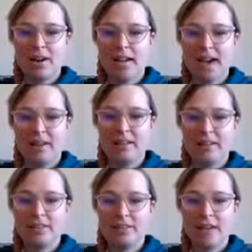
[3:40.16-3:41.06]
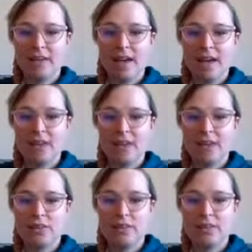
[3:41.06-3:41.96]
our catalyst to go ahead and
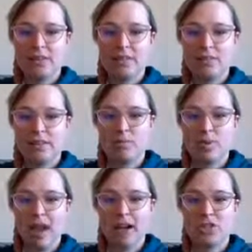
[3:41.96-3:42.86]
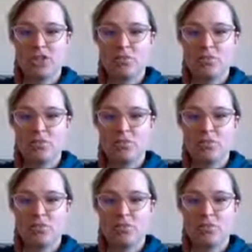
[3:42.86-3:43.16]
increase the reaction